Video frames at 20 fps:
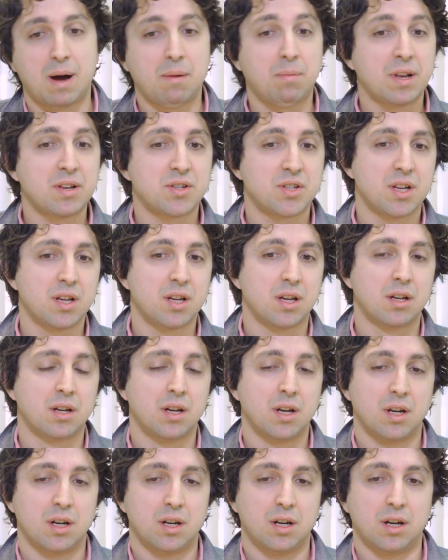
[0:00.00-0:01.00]
Publishing
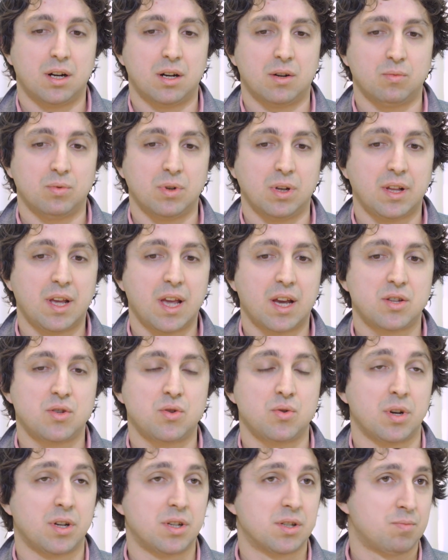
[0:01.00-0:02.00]
uh, will
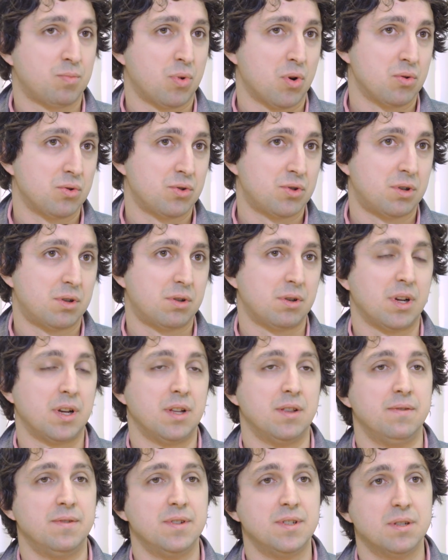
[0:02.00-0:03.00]
get you exposure
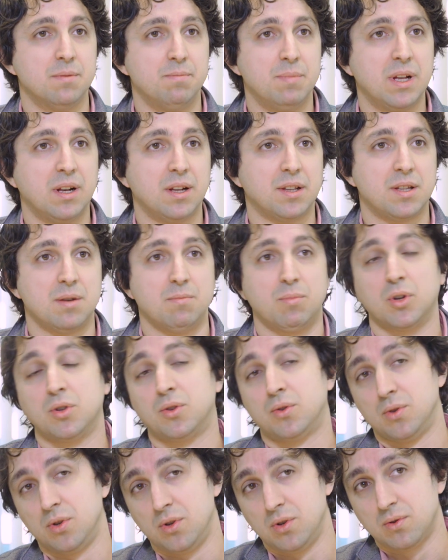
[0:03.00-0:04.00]
and visibility both
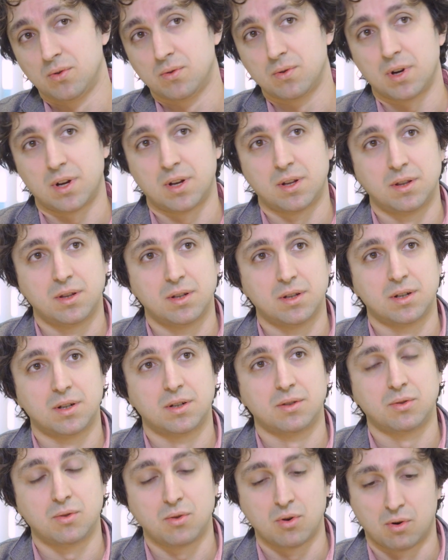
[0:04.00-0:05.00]
to you and
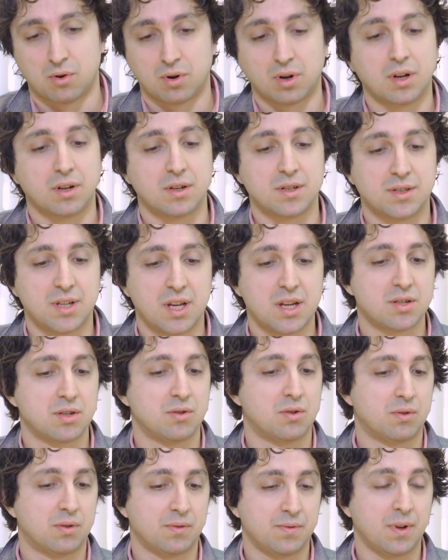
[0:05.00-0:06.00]
uh, to your
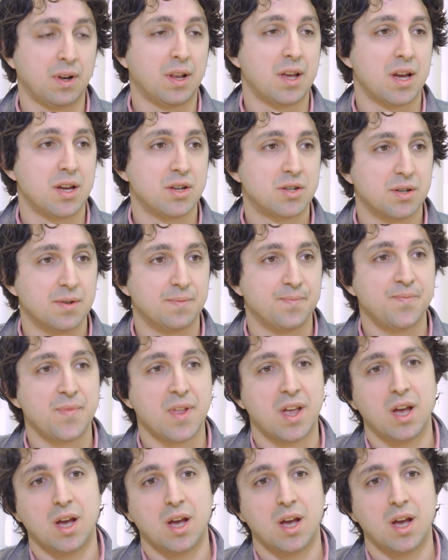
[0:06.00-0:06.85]
organization or affiliation.